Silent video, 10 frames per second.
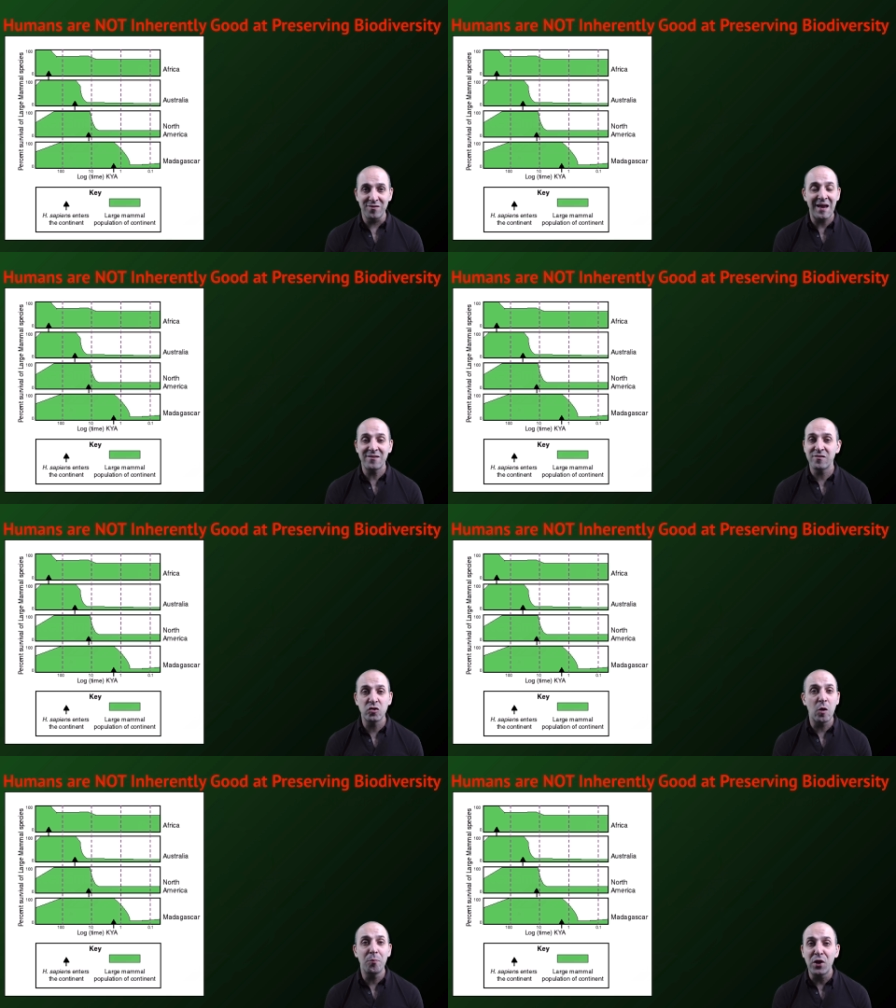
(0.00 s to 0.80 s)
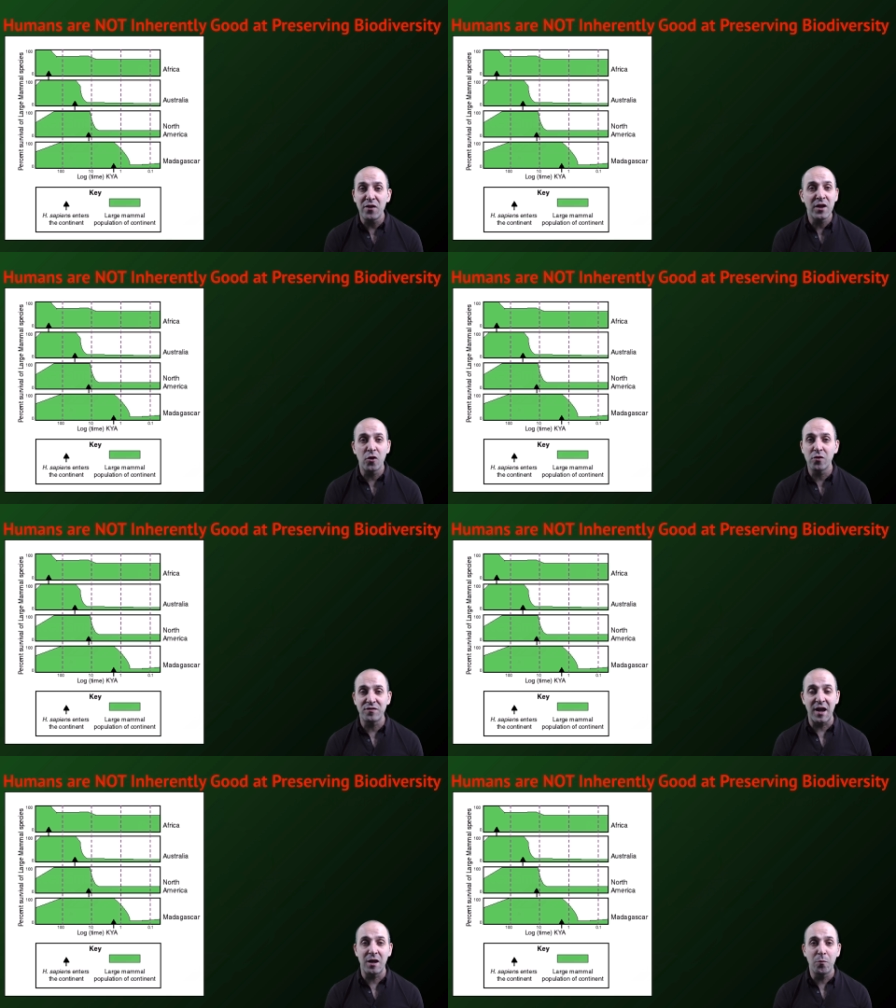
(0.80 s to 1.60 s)
That's completely
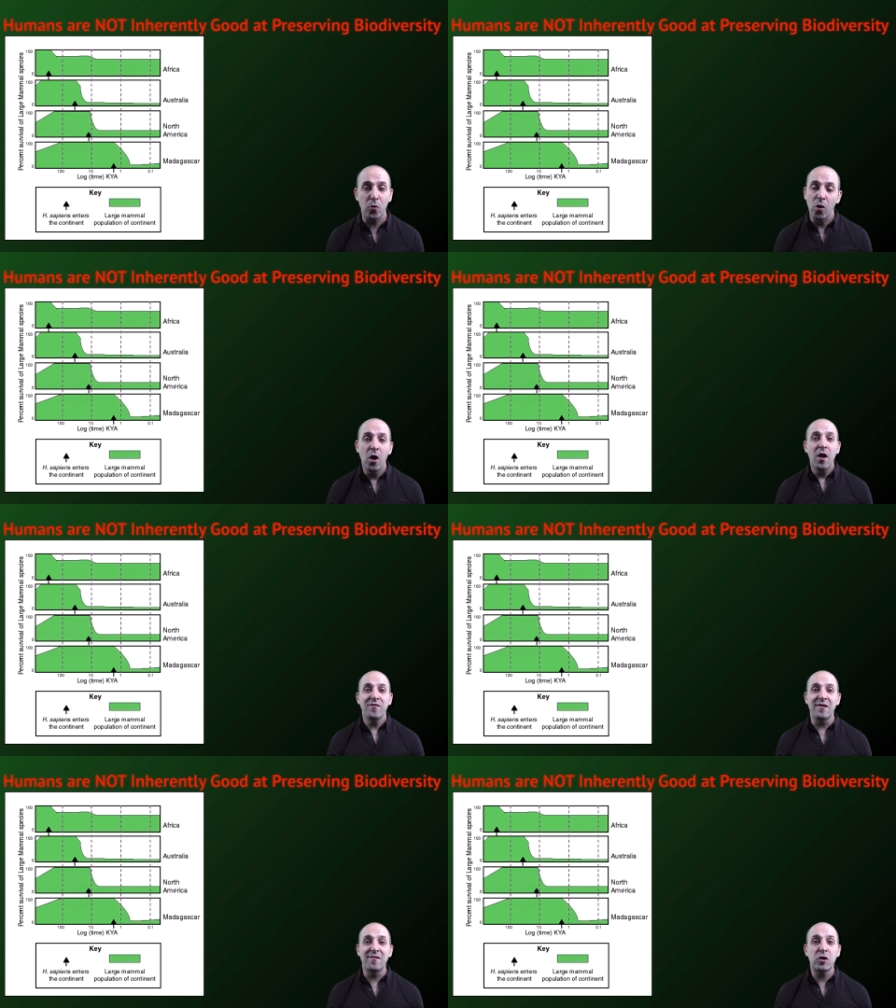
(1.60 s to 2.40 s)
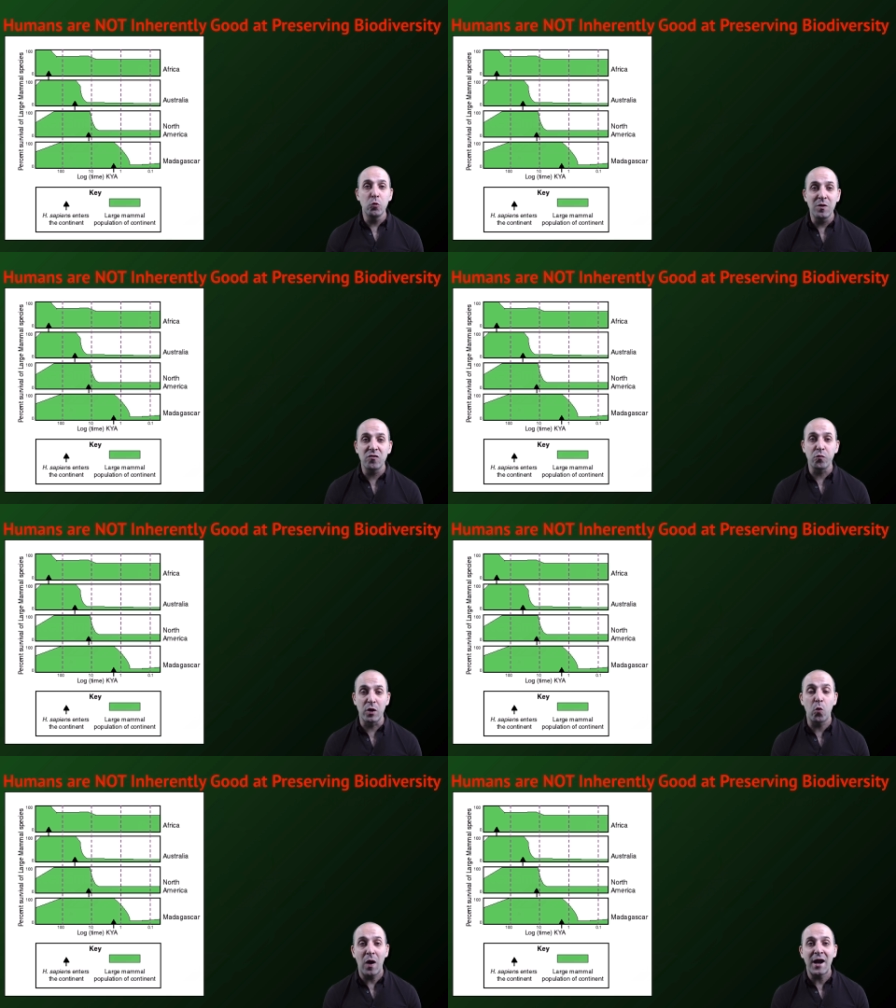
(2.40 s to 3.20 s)
understandable since humans
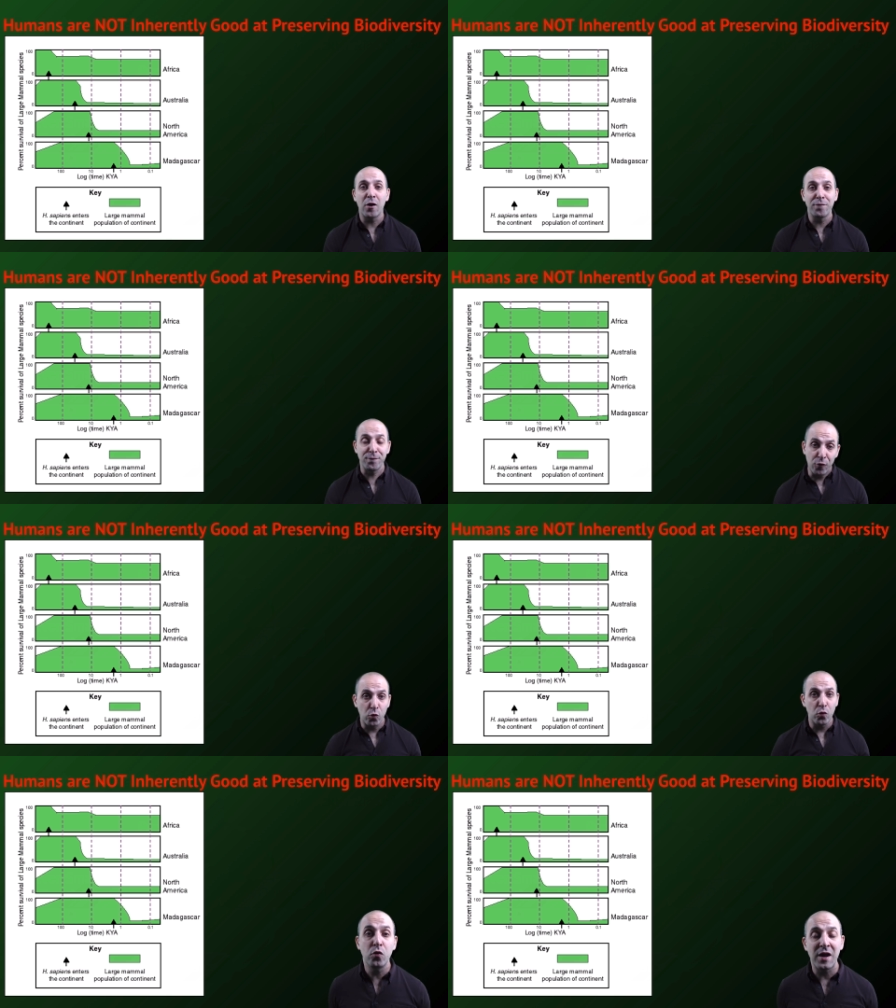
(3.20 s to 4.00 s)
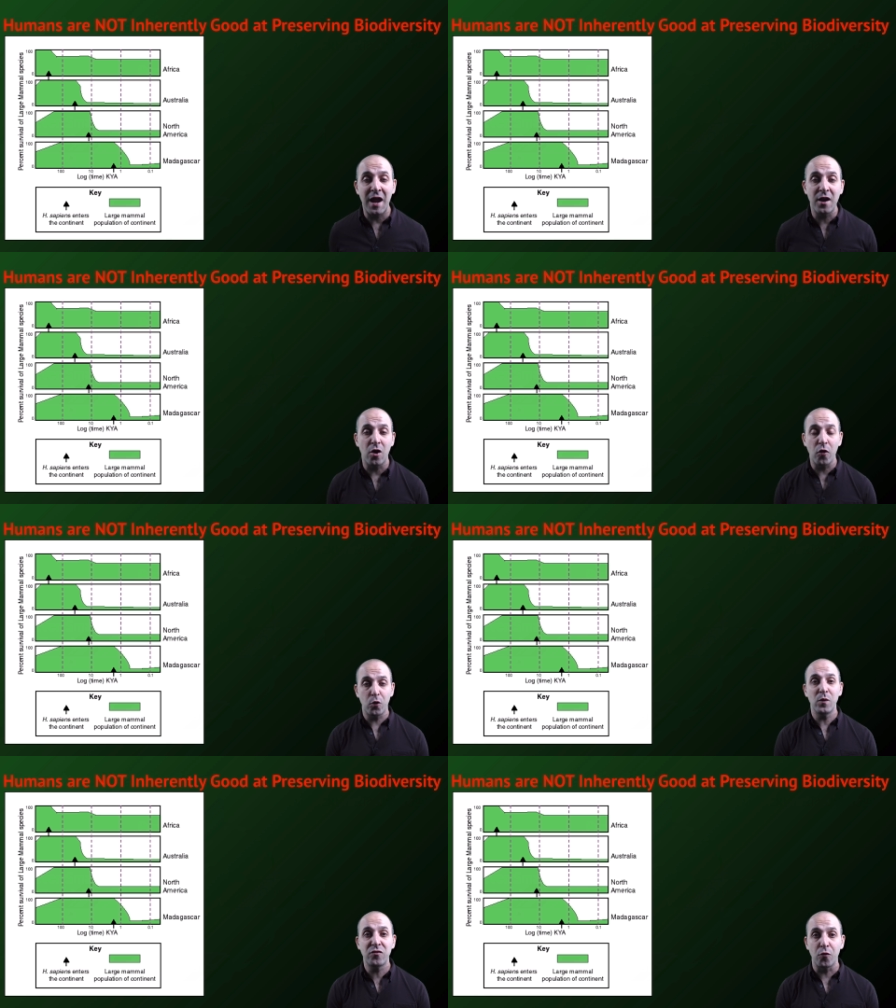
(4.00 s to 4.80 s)
require food and other
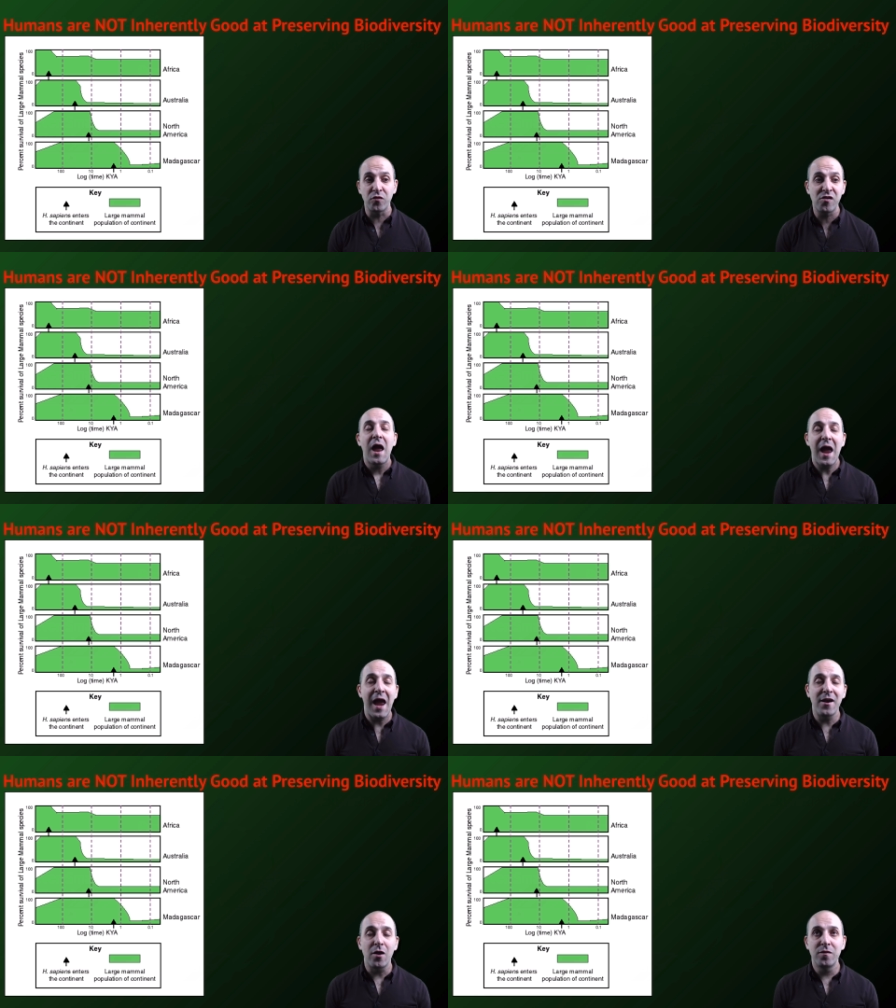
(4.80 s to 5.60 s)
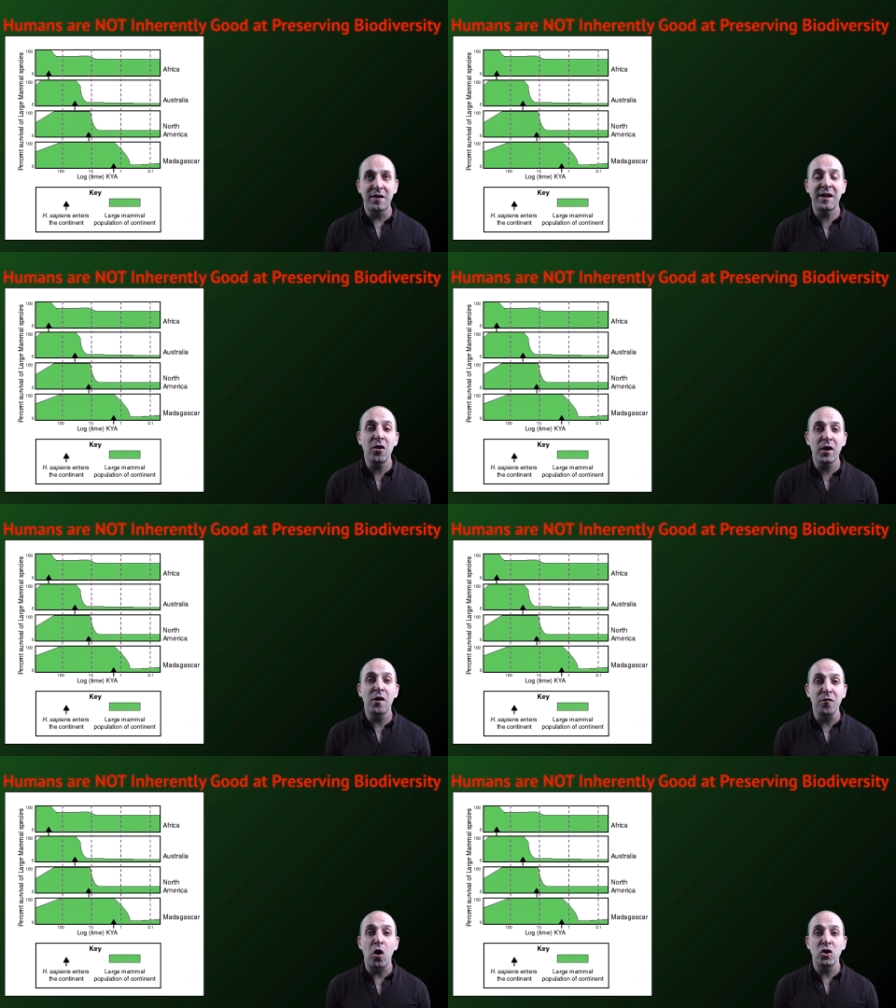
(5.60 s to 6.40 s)
resources, and the killing
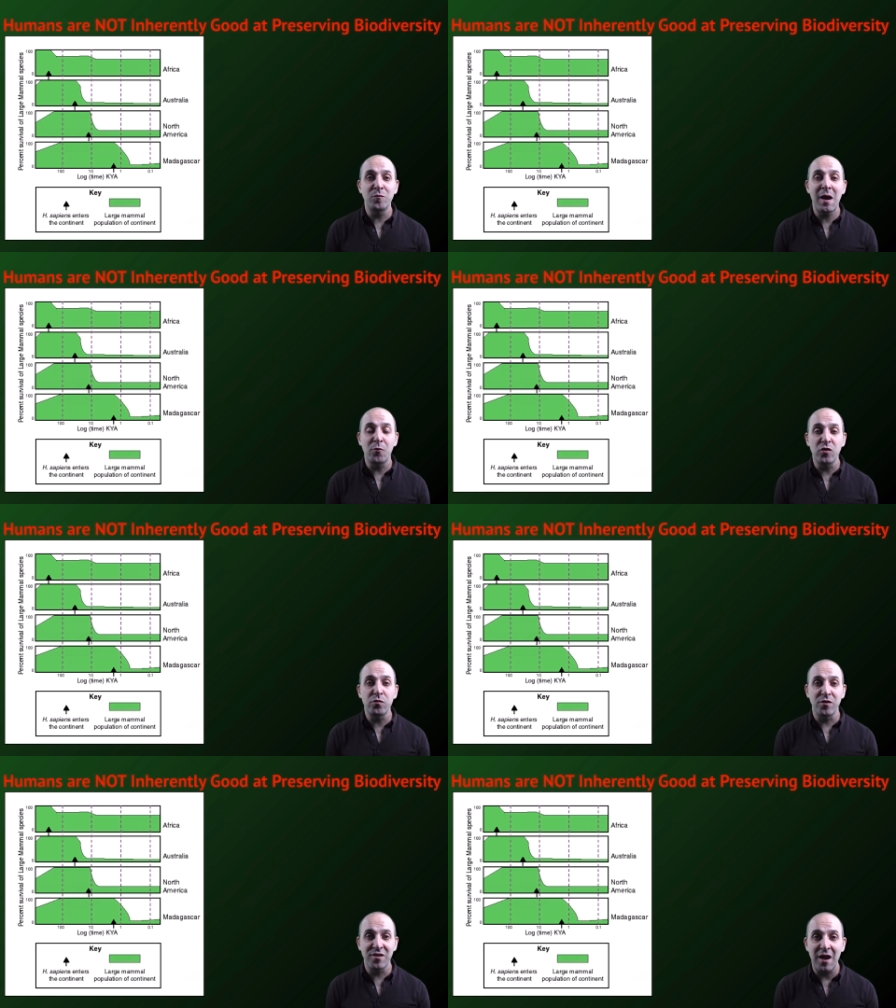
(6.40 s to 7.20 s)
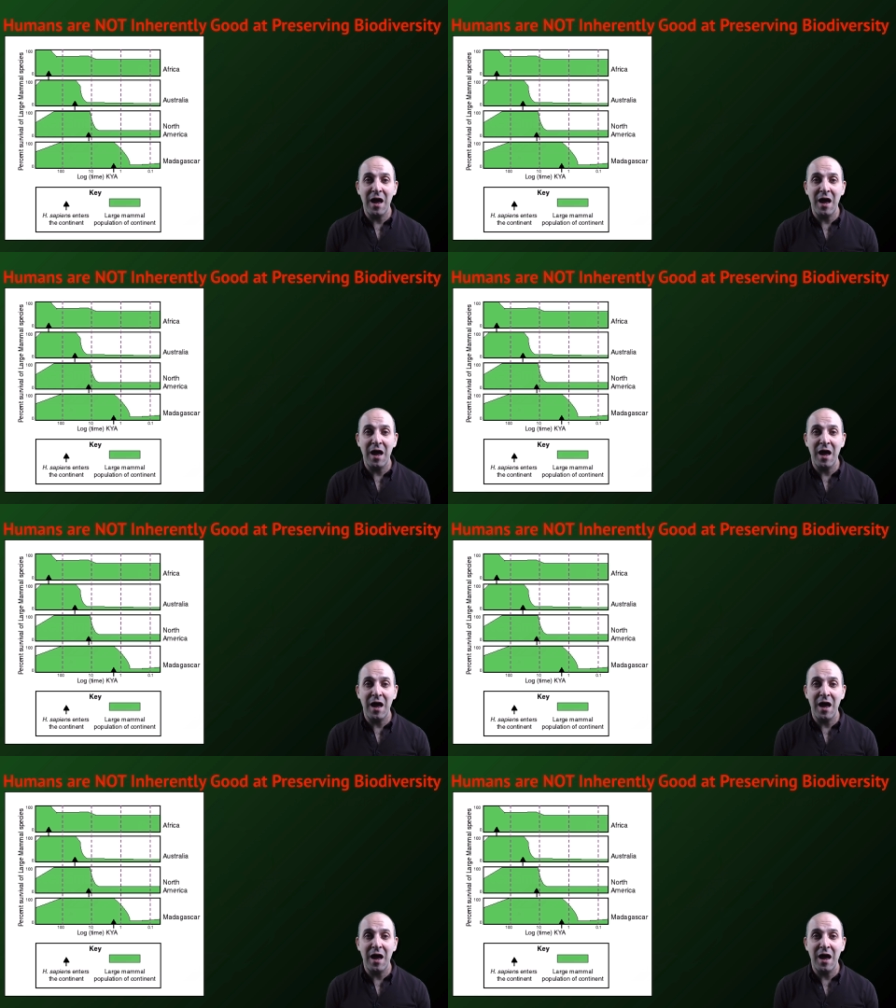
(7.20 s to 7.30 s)
of large mammals was an